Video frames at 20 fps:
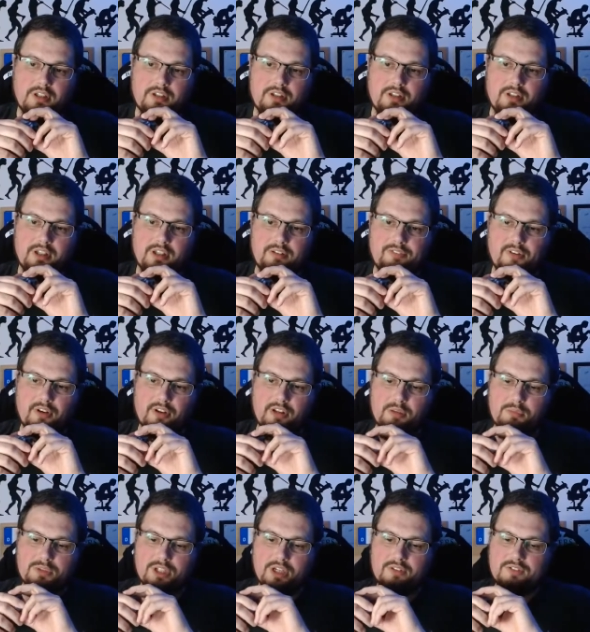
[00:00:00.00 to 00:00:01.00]
They find
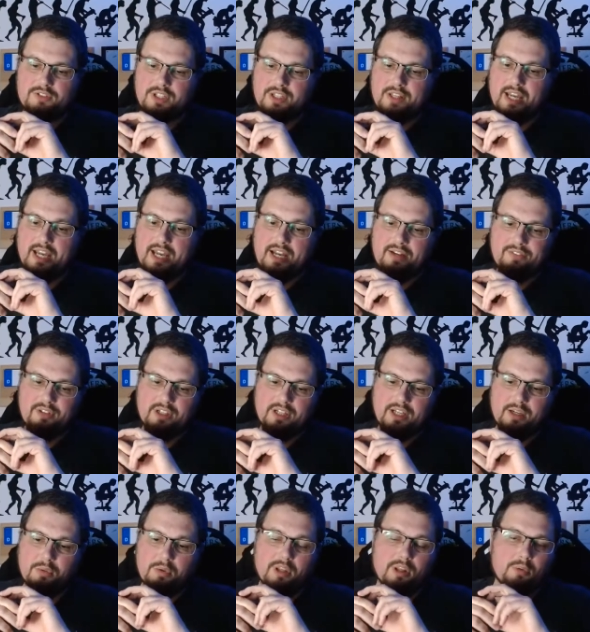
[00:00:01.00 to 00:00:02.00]
themselves in that every
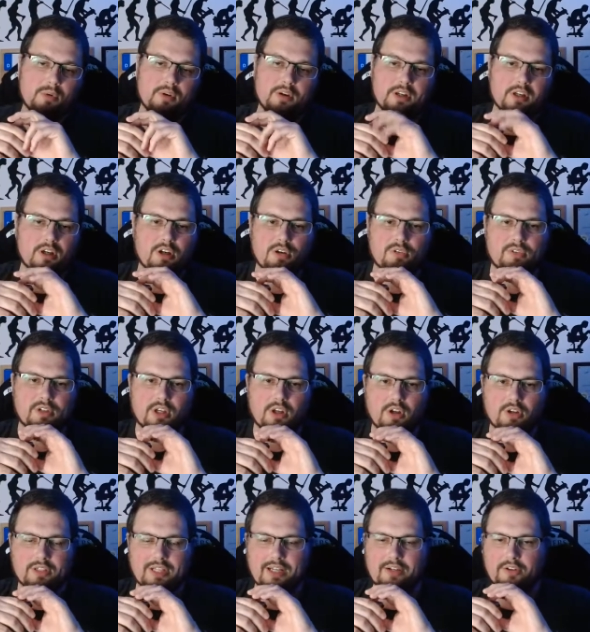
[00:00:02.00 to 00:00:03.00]
day, whether we're in COVID
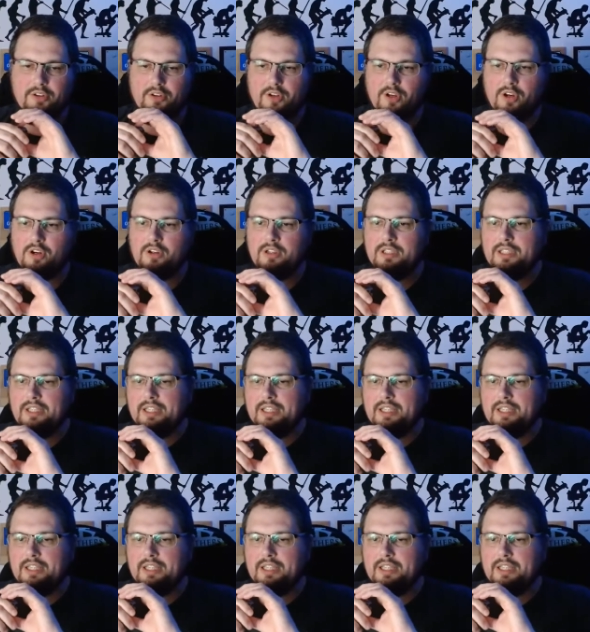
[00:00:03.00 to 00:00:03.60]
lockdown or not.